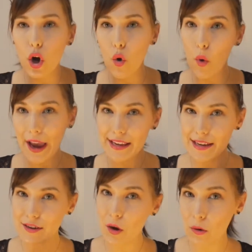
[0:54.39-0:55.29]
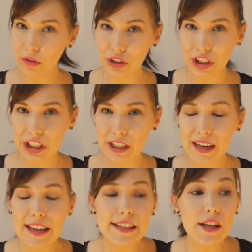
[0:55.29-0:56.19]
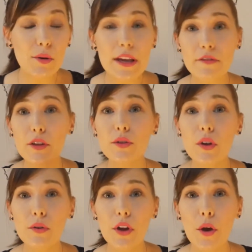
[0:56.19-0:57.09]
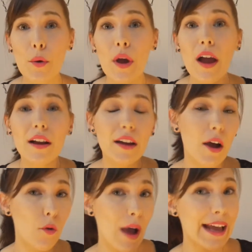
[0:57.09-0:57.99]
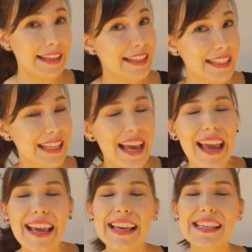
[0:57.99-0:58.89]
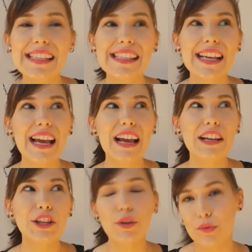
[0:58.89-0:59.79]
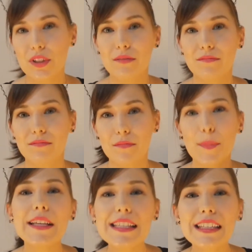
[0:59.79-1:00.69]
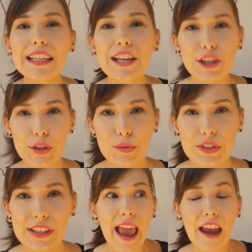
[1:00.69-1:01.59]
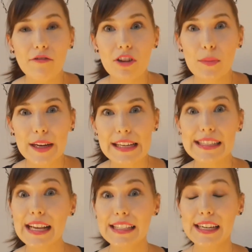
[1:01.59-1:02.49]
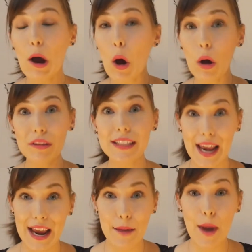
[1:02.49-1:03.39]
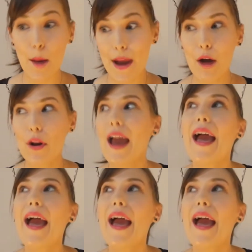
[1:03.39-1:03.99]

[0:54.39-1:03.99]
kawaii culture. So if you don't know, kawaii is cute. Basically cute. Everybody says it all the time about